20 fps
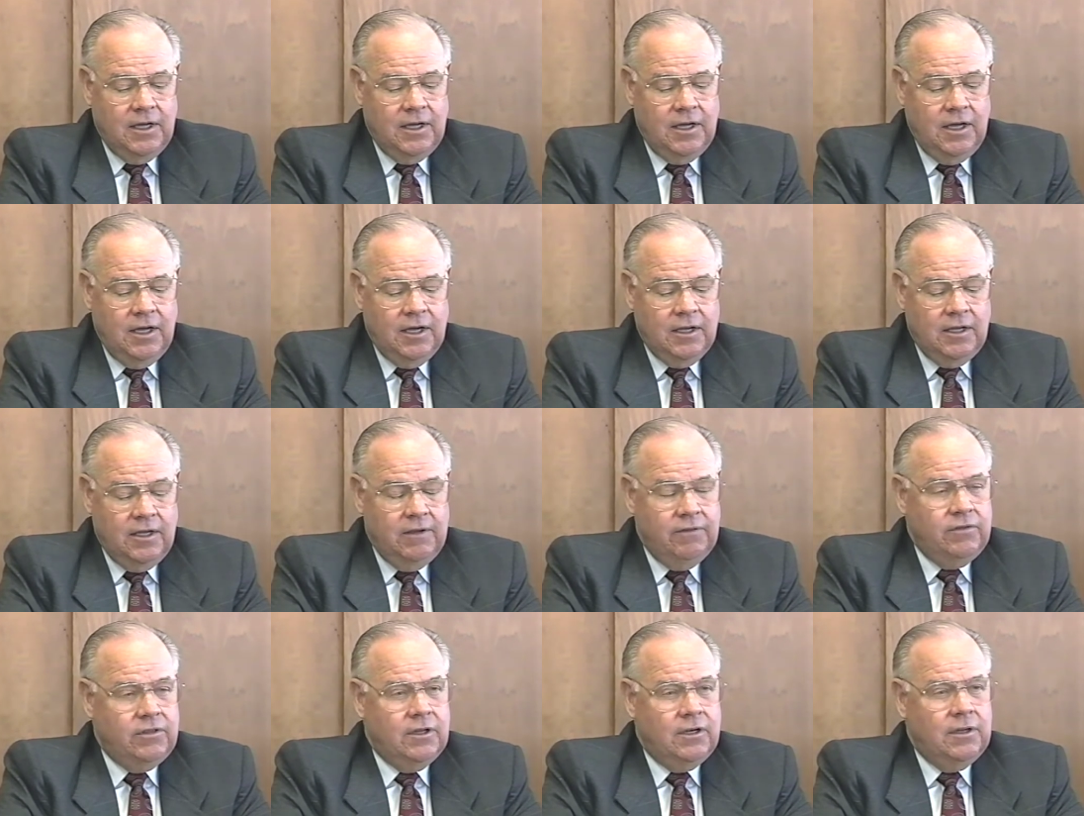uh,
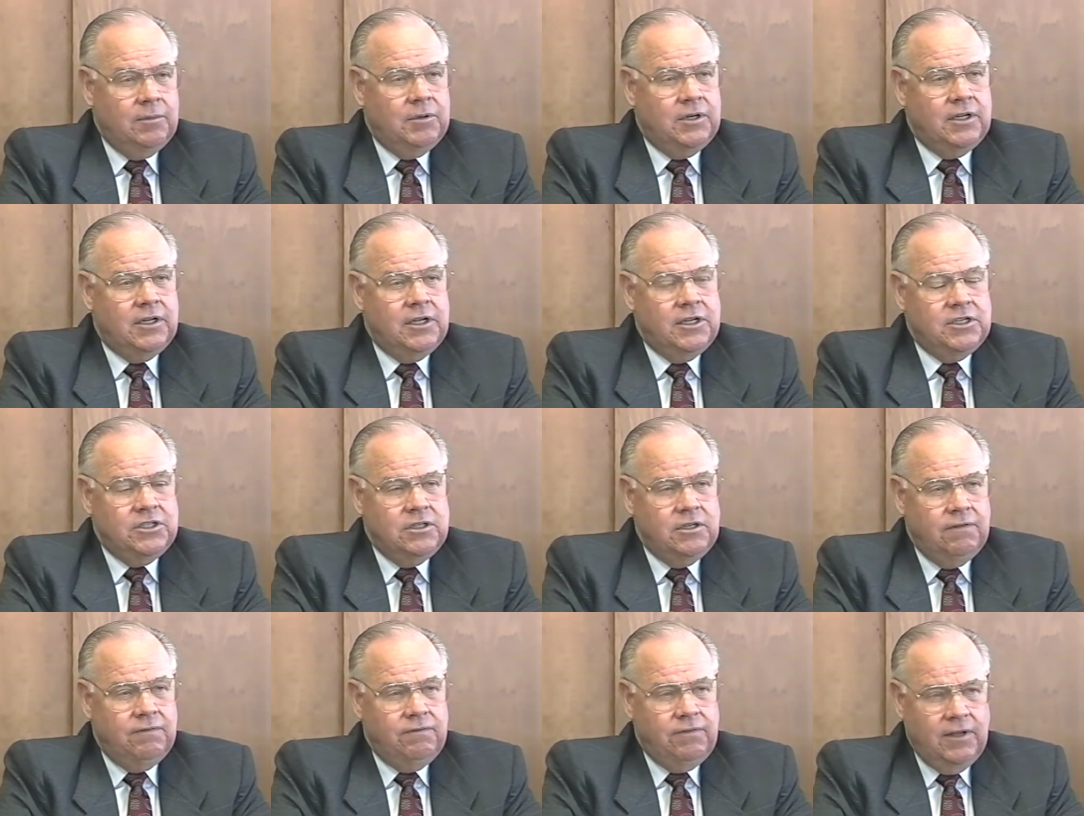given the
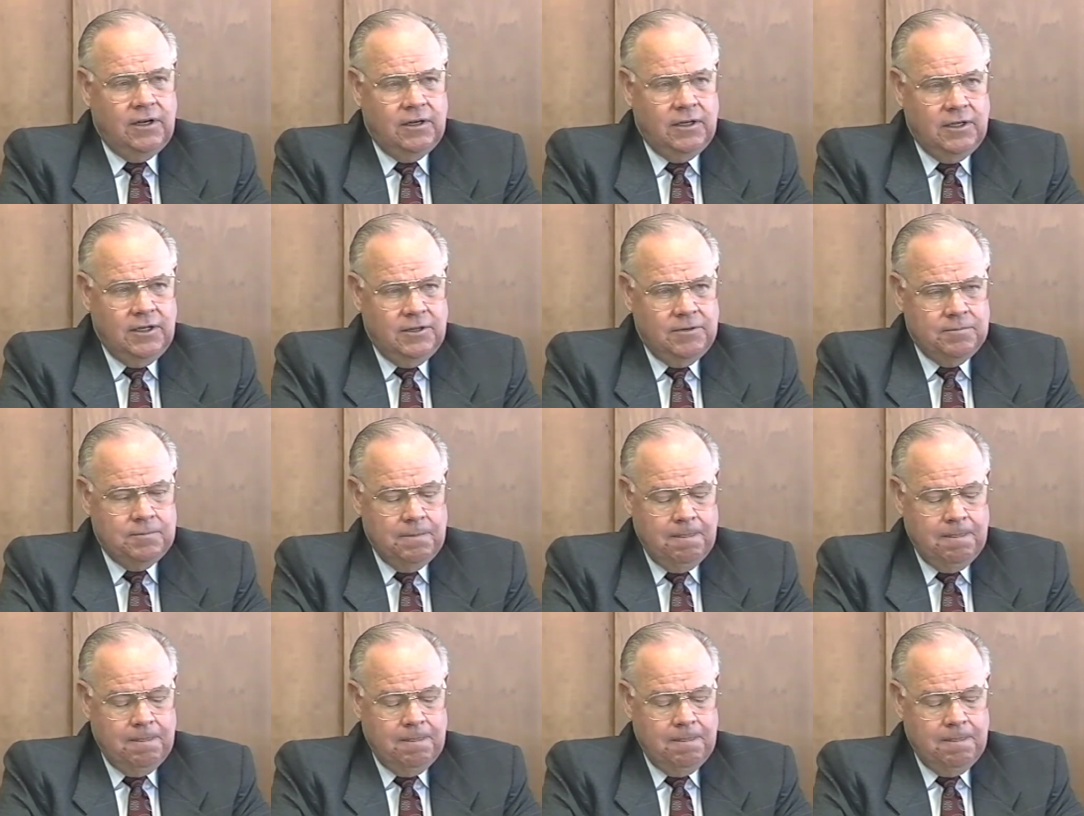limitation of funding